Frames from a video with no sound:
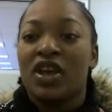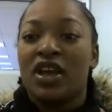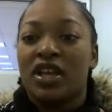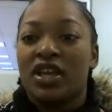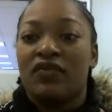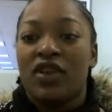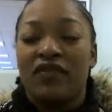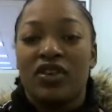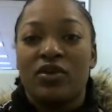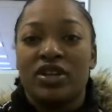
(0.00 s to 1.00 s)
Again, if you have
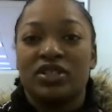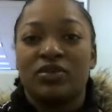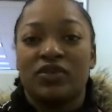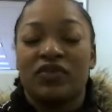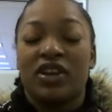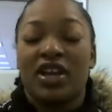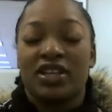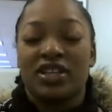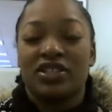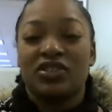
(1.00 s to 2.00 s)
any questions, please feel free to contact us